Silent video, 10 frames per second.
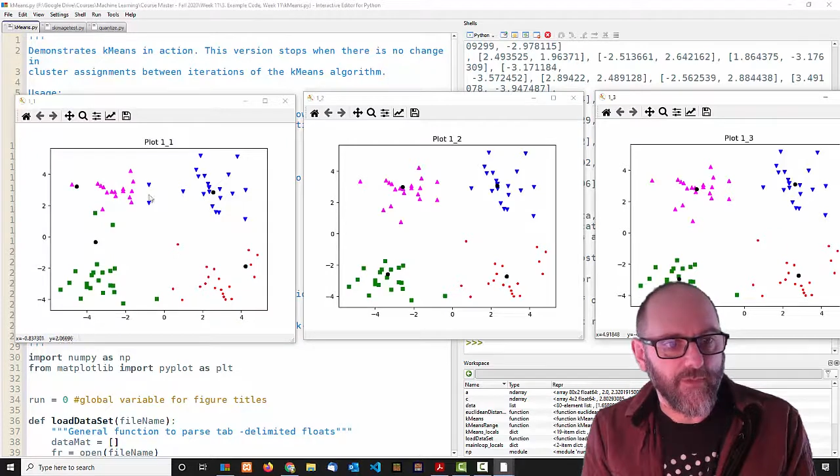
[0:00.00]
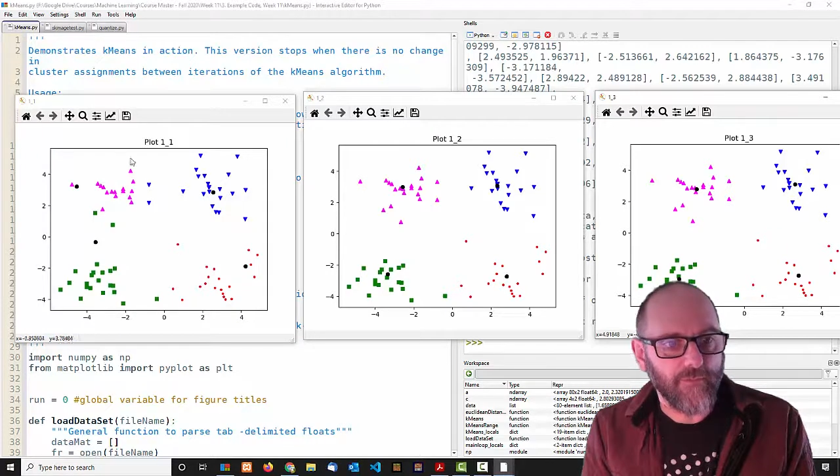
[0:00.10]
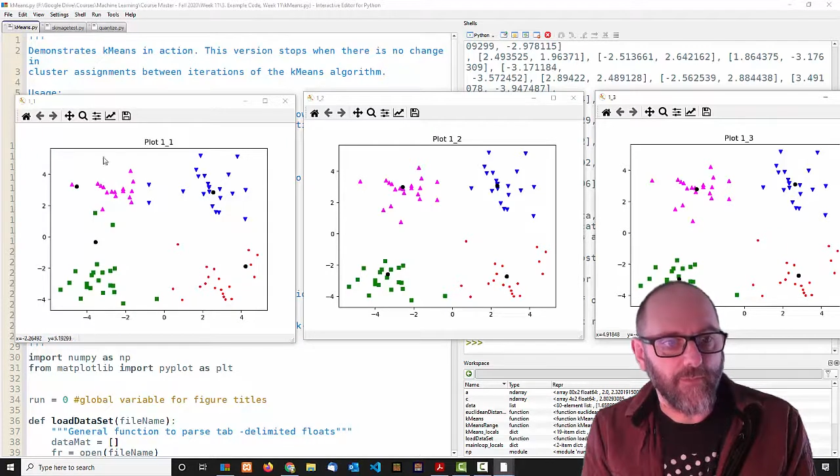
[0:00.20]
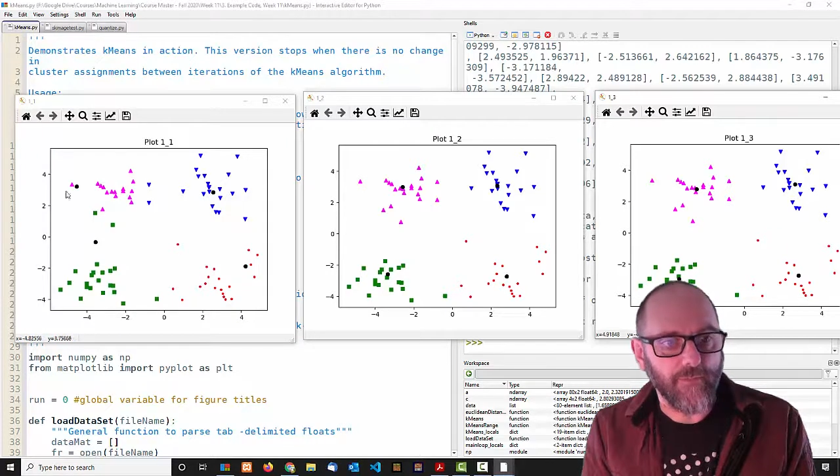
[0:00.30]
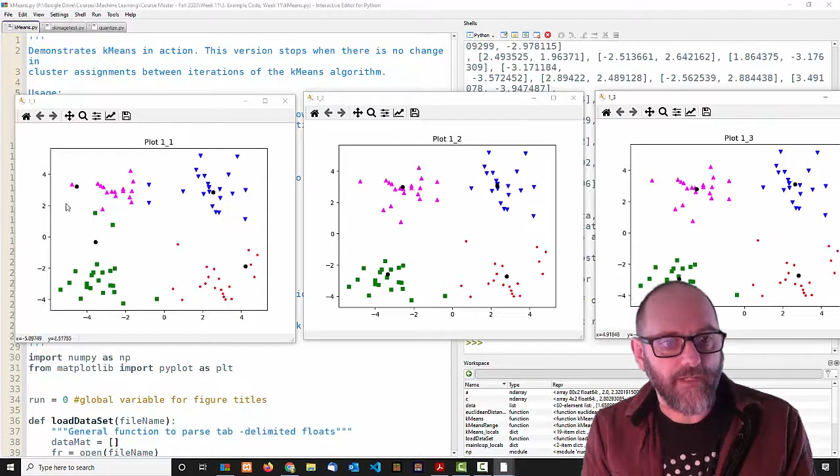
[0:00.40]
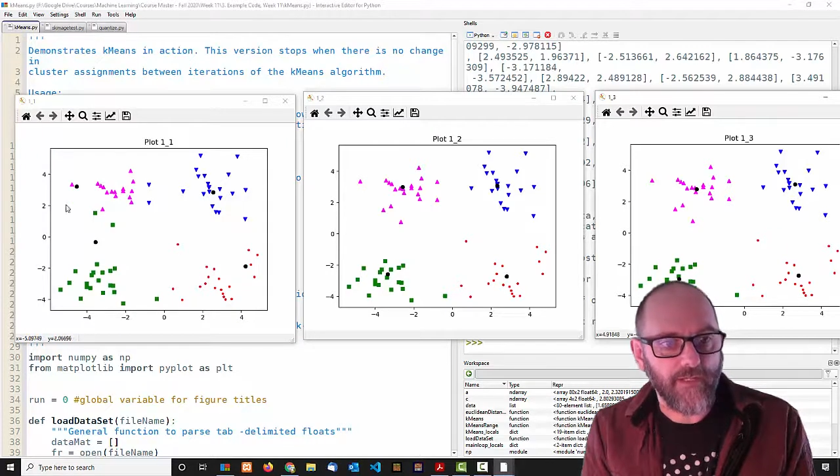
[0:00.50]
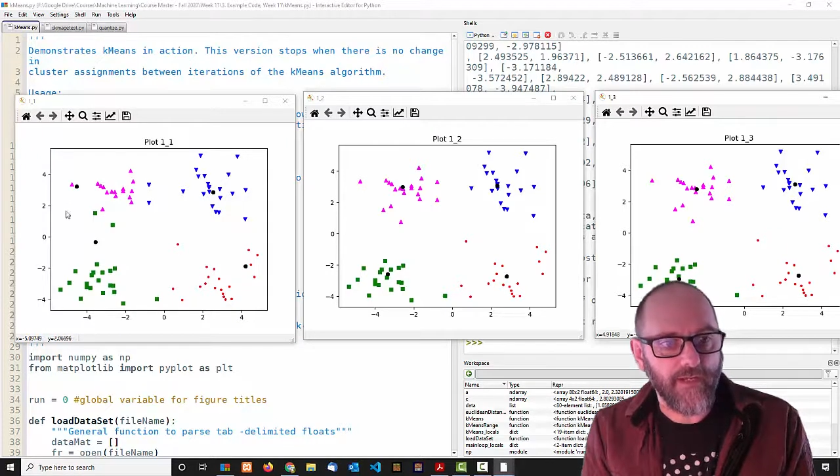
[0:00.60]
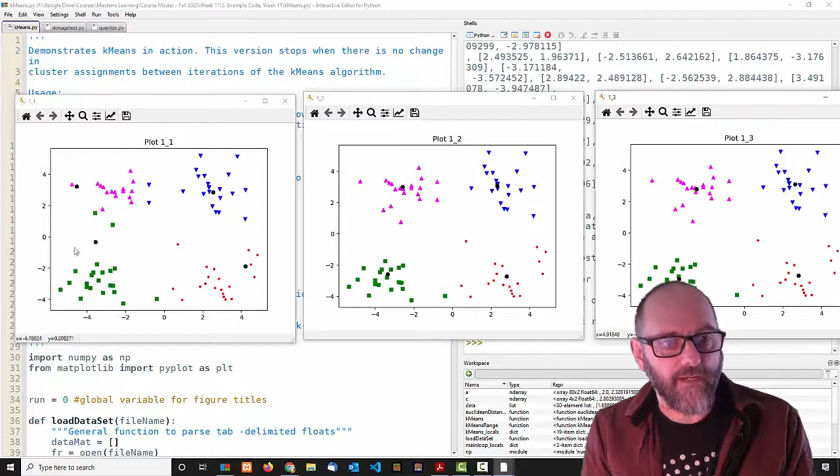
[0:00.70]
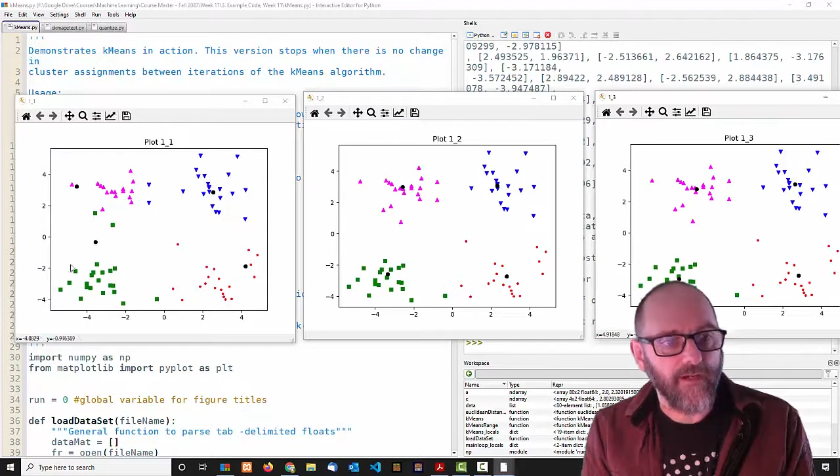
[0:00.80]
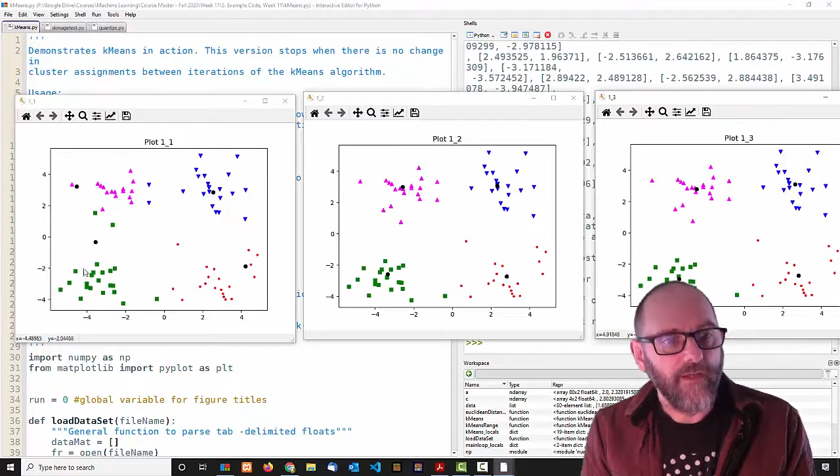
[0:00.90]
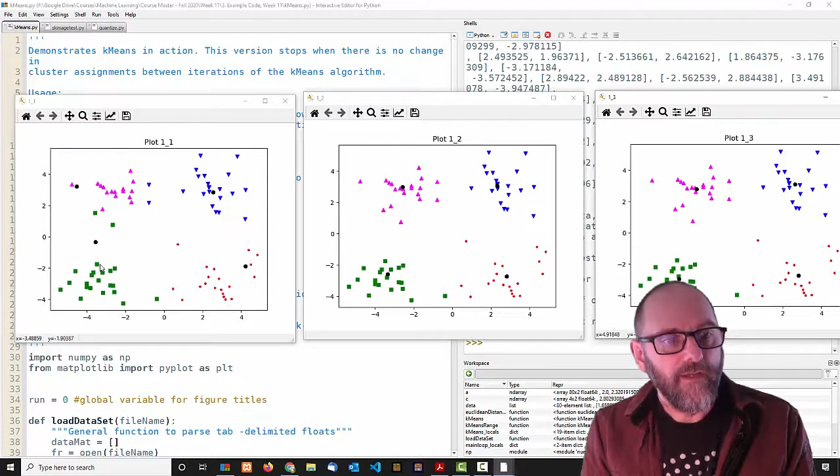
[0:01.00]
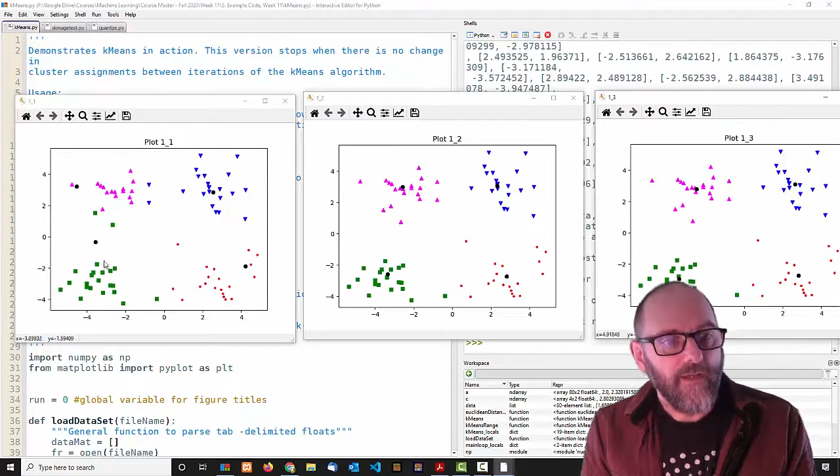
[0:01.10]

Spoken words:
they should be grouped in here,